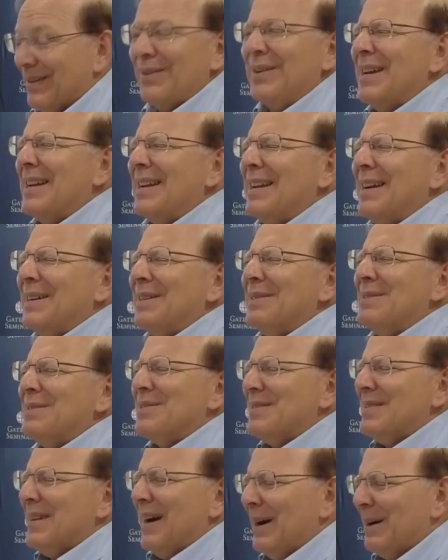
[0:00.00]
or in uh,
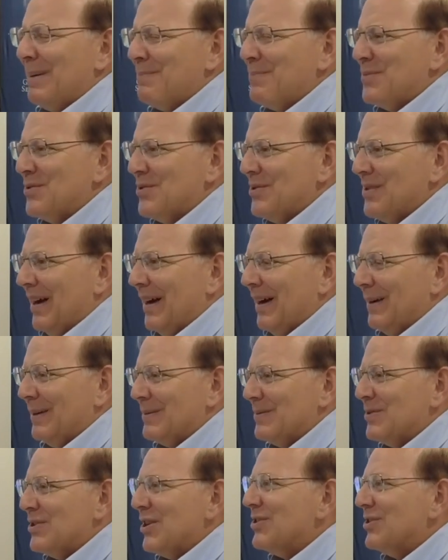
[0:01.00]
um,
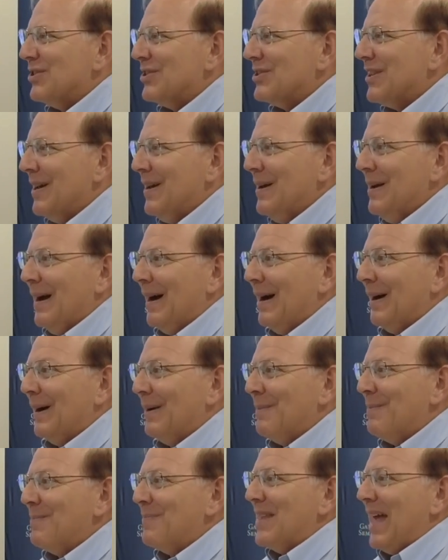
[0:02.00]
uh, Judges.
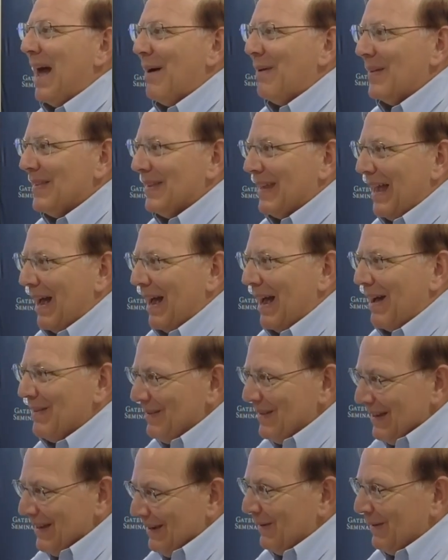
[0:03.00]
Um, mm. That hmm. that
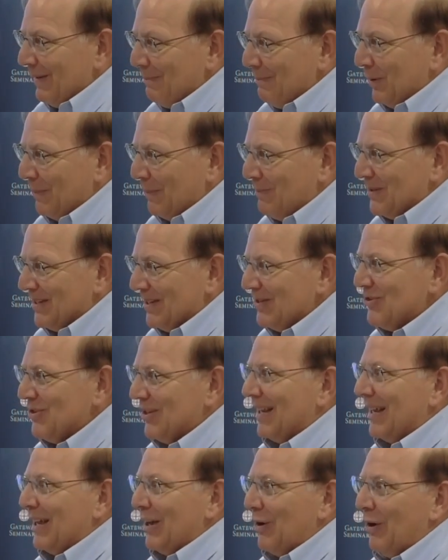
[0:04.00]
uh,
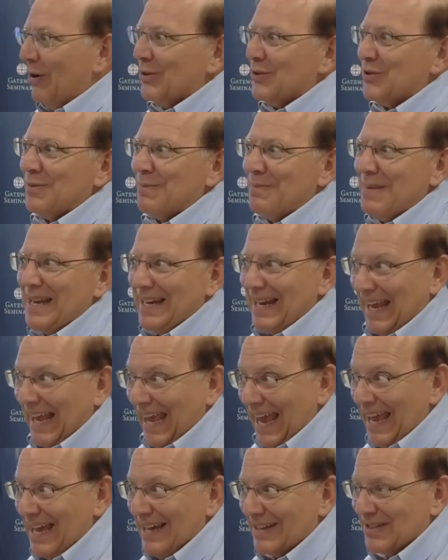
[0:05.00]
preposition can also mean
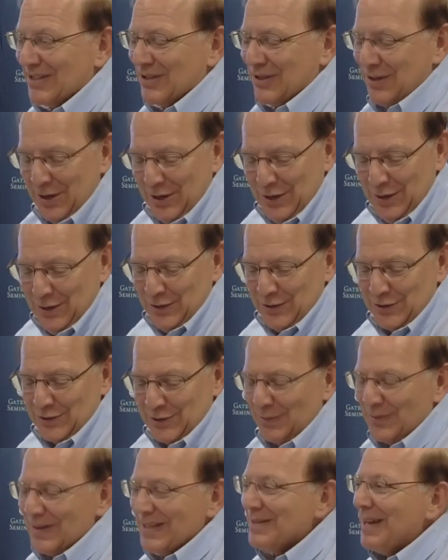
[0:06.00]
against.
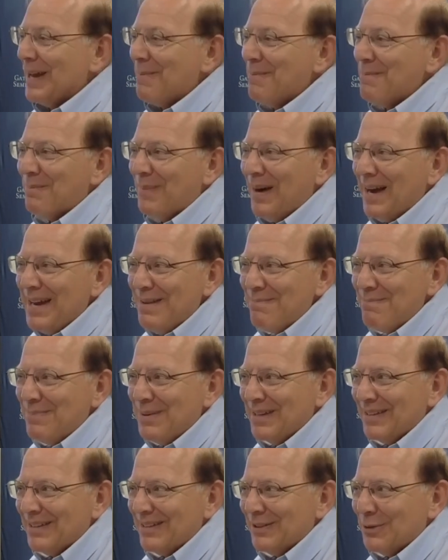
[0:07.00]
So it's it might
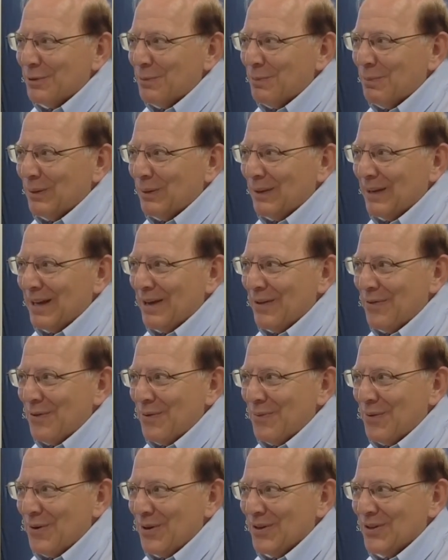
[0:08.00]
be a little play on the
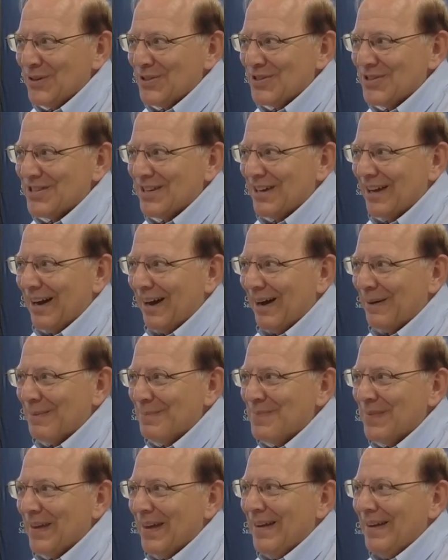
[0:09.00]
words. Um,
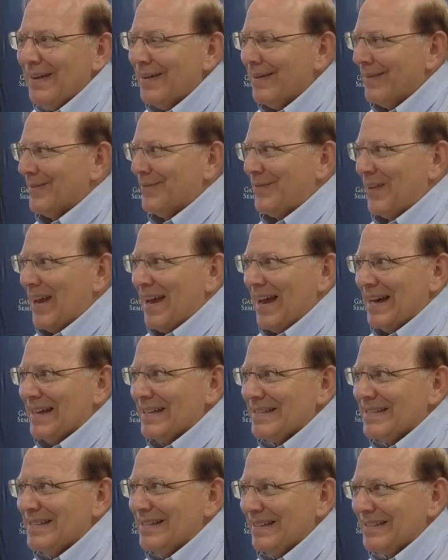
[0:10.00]
huh. You know, if
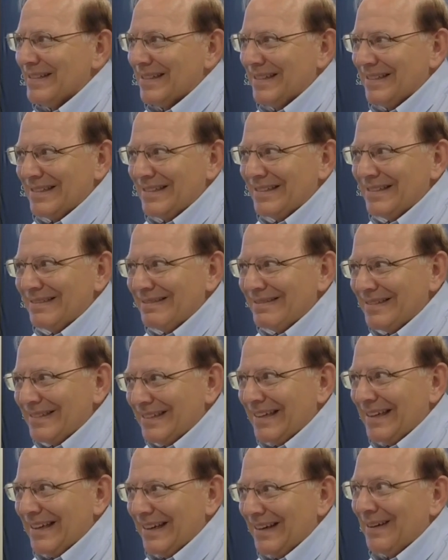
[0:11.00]
Ahaz doesn't
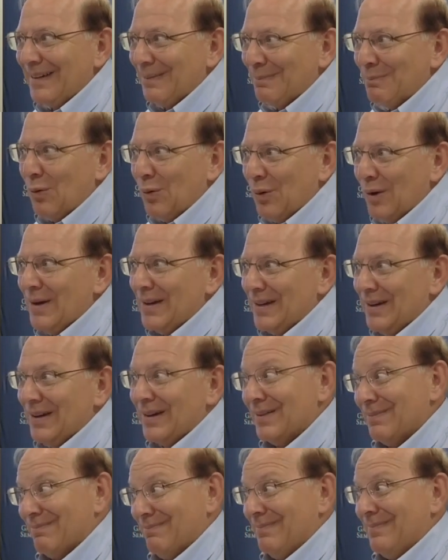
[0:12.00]
get on board
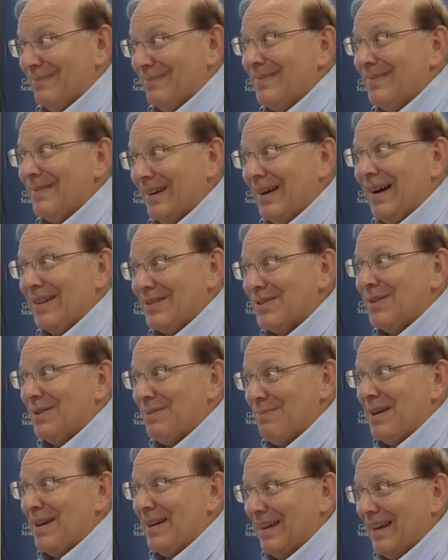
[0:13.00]
here, God's going
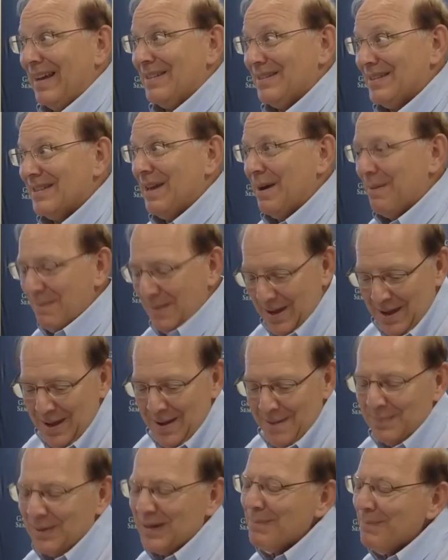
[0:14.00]
to be against them.
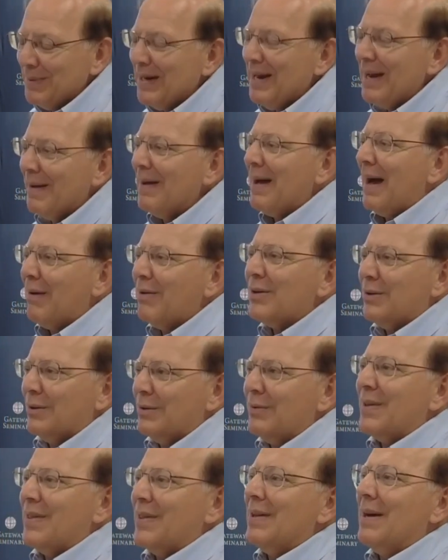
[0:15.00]
Yeah. But but I'll
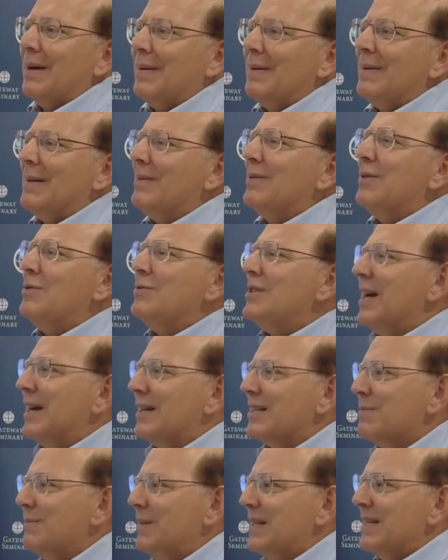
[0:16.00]
go with uh, the New
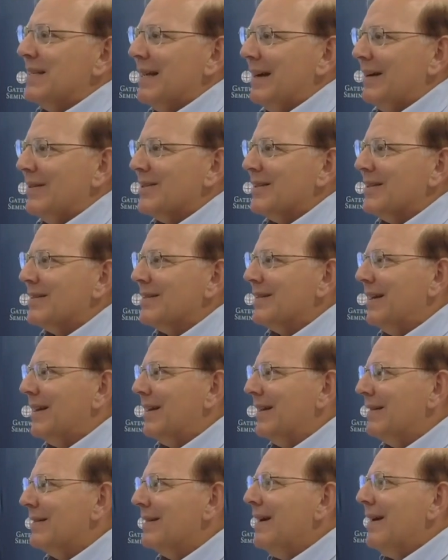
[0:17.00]
Testament tells us
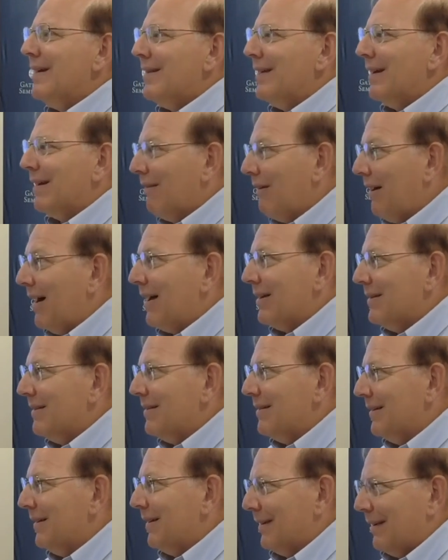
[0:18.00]
that it that God
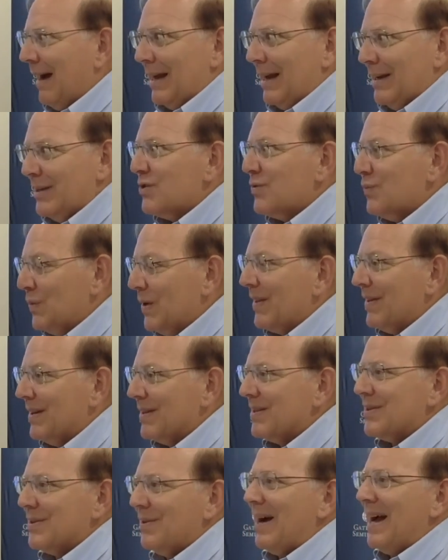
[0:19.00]
yeah, yeah. Uh, God is with
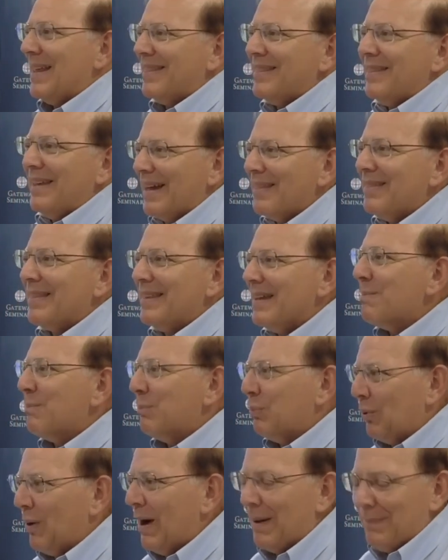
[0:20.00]
us. So I I think
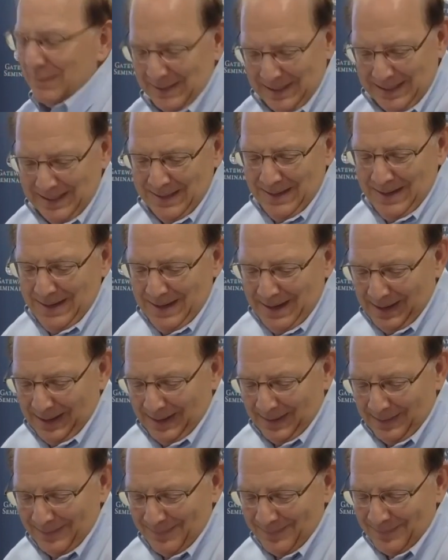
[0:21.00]
probably
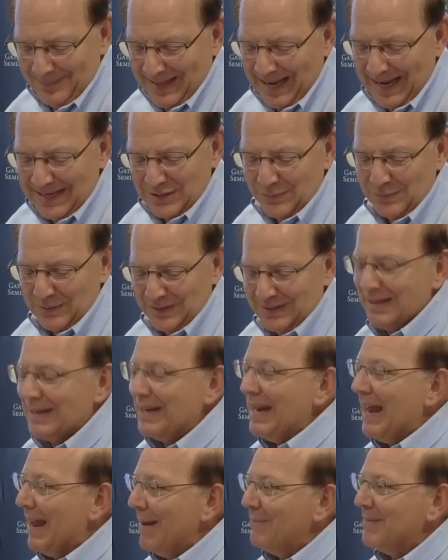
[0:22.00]
um, that's what the
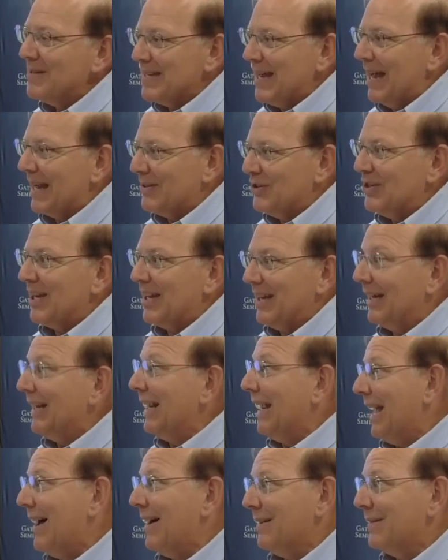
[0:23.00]
name is actually
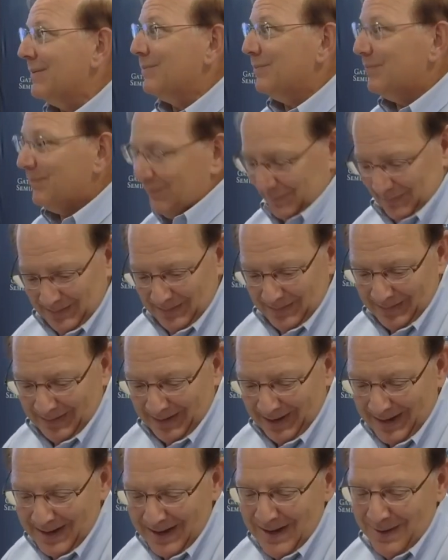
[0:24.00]
getting at. Yeah.
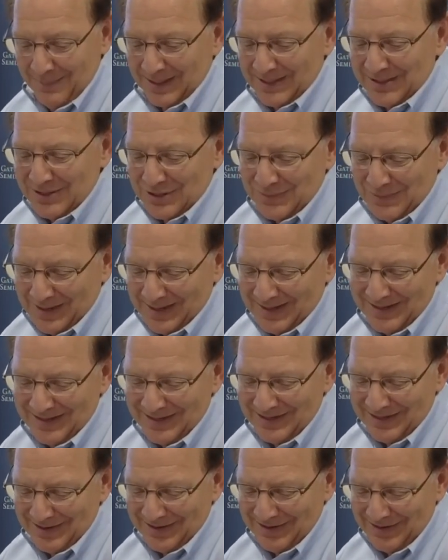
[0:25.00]
Okay. But I just wanted
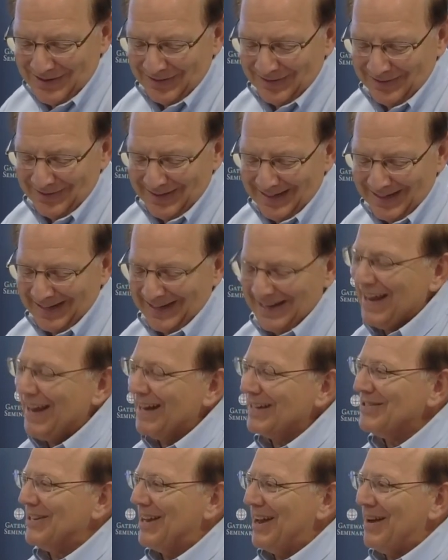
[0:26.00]
you to know it can
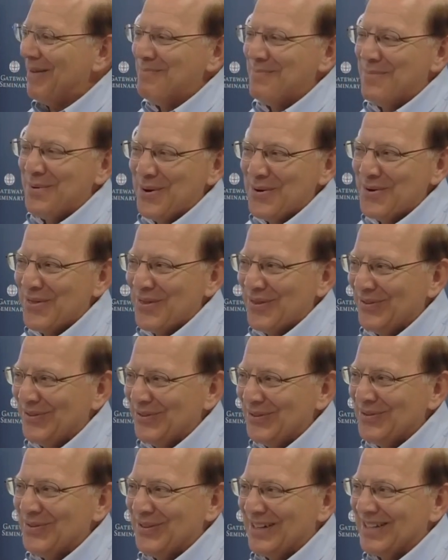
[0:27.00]
actually have both
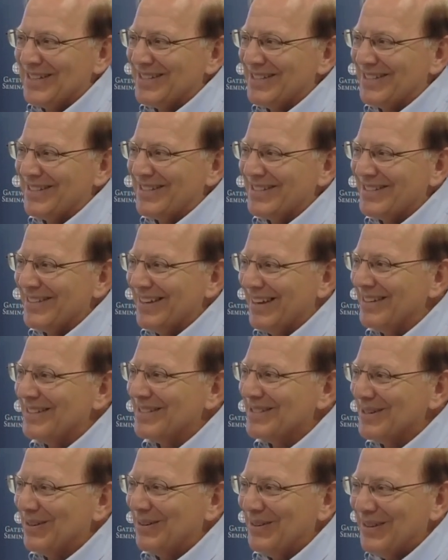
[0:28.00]
nuances,
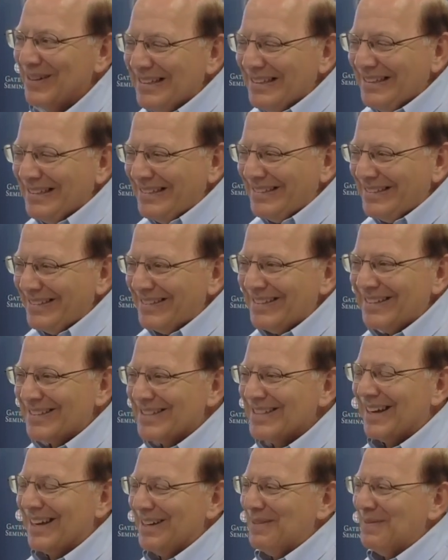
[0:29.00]
and so
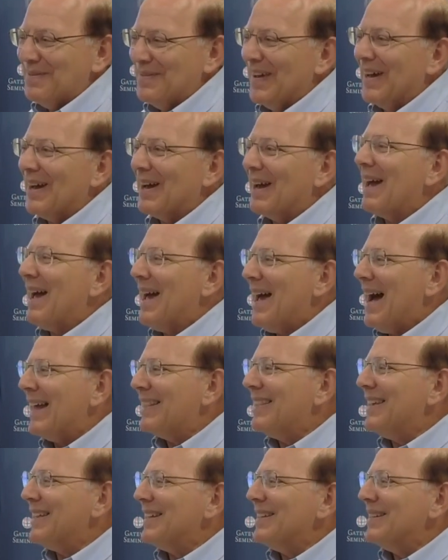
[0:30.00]
it's kind of uh, I
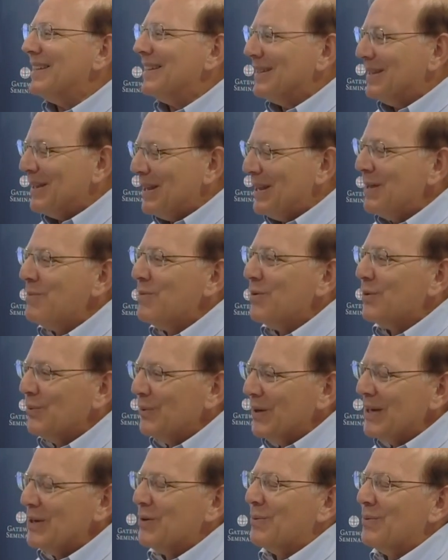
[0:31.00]
think it, the Hebrew
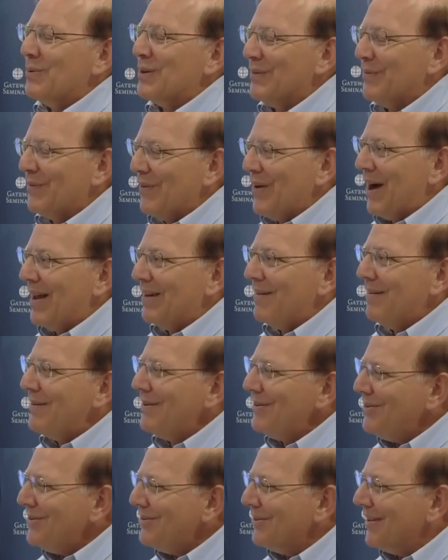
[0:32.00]
reader would have thought,
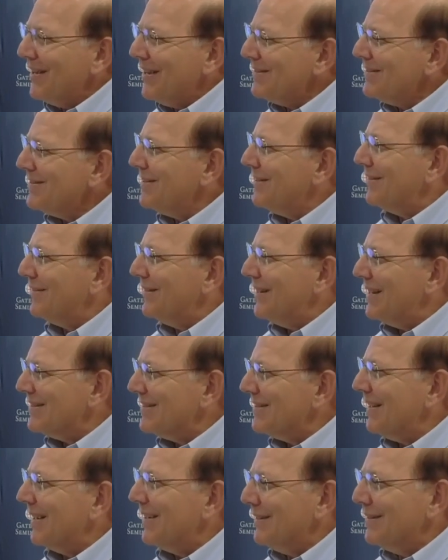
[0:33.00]
oh, that's
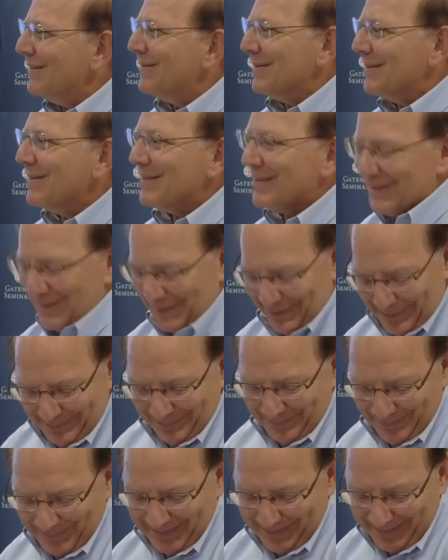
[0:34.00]
interesting. So
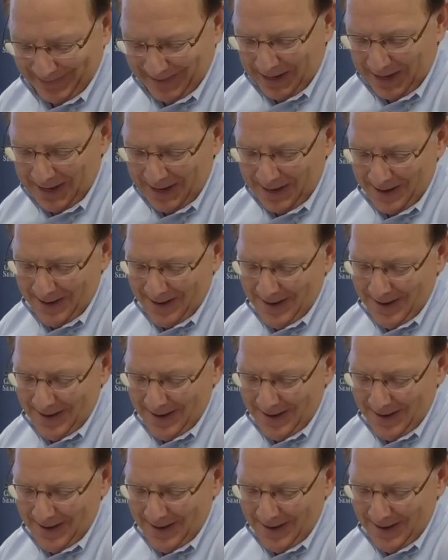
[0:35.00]
okay.